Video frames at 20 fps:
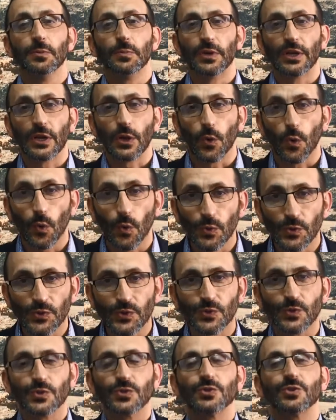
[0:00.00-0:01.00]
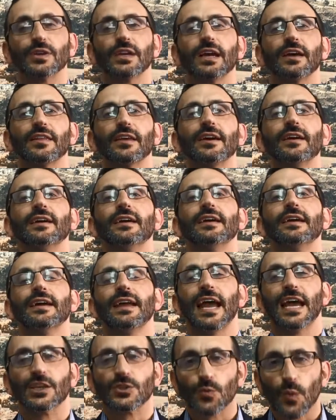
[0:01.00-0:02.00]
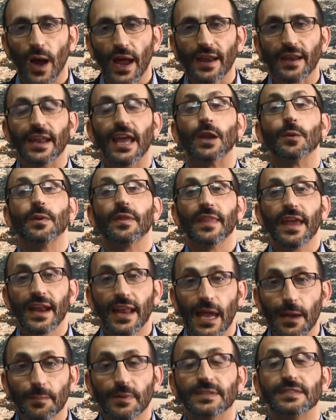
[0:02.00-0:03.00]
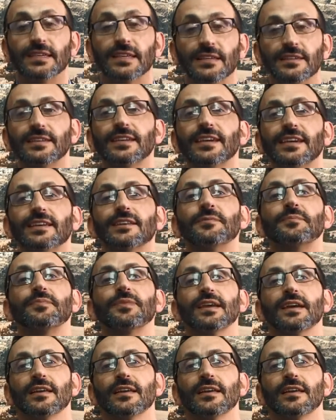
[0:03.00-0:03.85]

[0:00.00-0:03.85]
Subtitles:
bringing all Jews together as one. And when that happens, indeed,